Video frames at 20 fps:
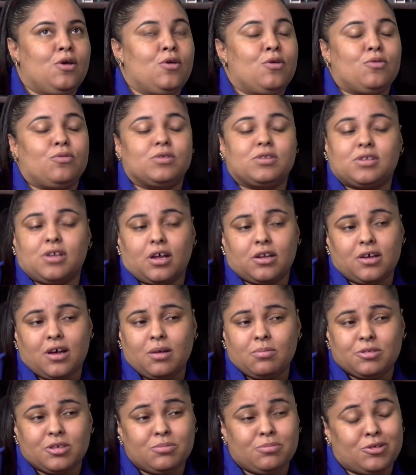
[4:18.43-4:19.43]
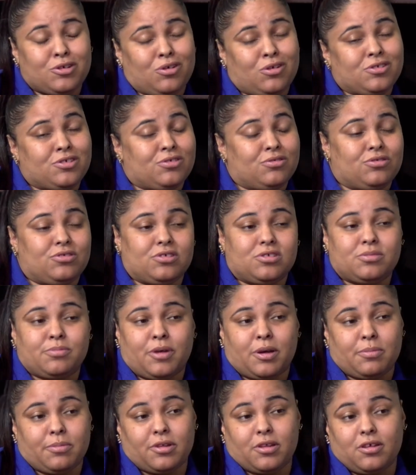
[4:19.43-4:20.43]
was not an option, but also just
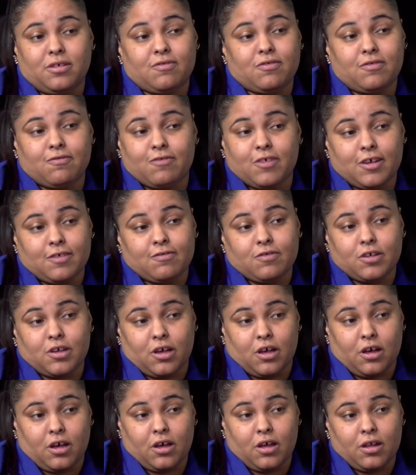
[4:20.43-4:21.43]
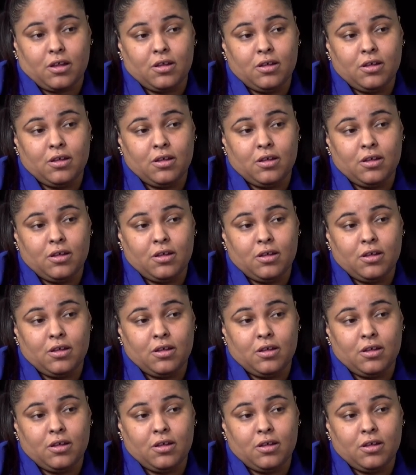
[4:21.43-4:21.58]
my belief and faith in God.